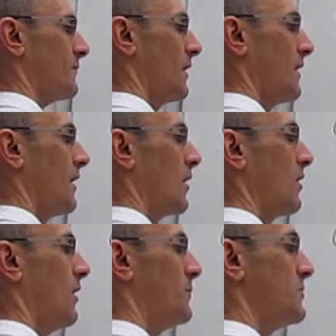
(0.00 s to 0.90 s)
uh,
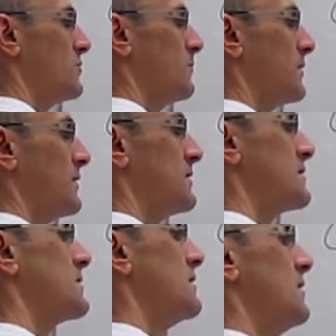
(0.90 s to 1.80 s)
copper 2
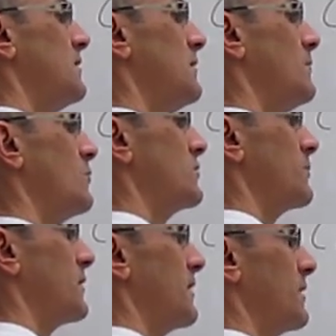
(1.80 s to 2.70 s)
plus
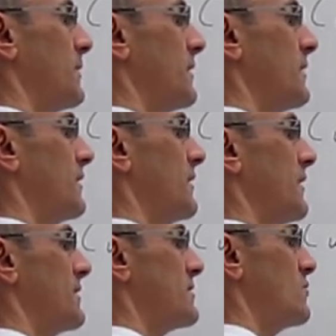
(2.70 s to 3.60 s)
multiplied by
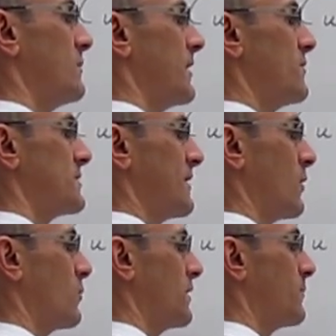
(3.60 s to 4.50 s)
S2 minus at
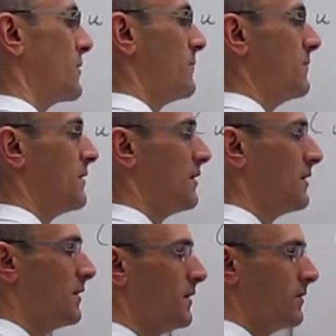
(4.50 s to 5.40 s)
equilibrium.
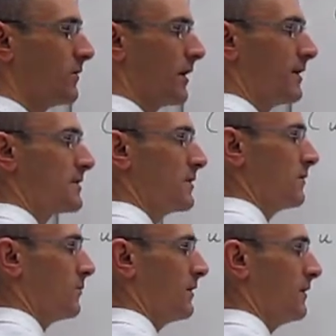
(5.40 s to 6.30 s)
Okay, so
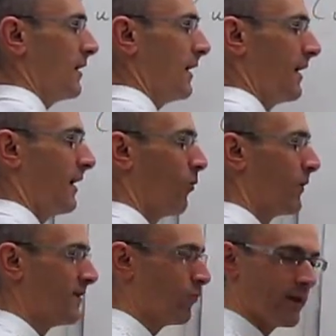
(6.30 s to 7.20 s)
well, uh,
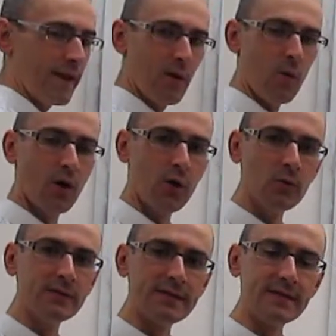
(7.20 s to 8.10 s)
when we now
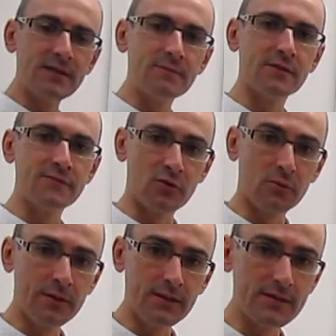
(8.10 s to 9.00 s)
code this in terms of
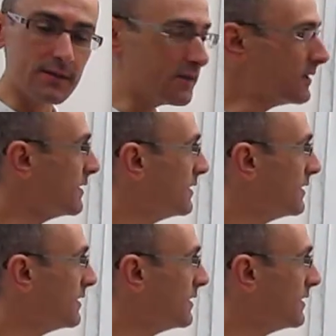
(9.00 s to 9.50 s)
solubility,